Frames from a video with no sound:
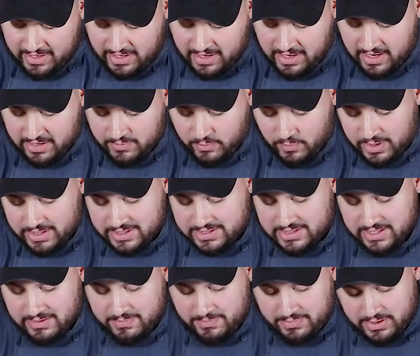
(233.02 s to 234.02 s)
cut one
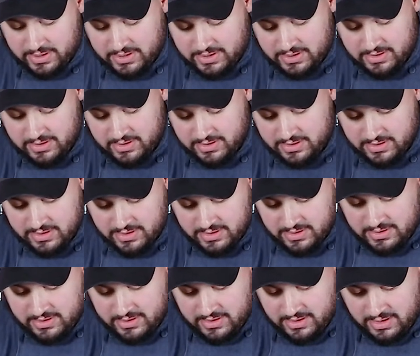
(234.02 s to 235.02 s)
tip,
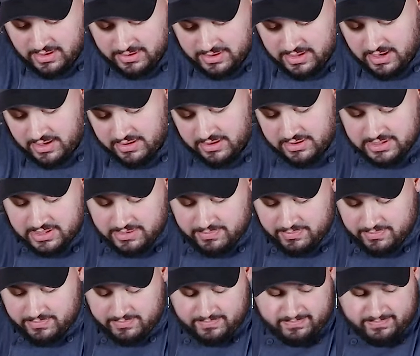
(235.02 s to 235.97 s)
cut the other tip.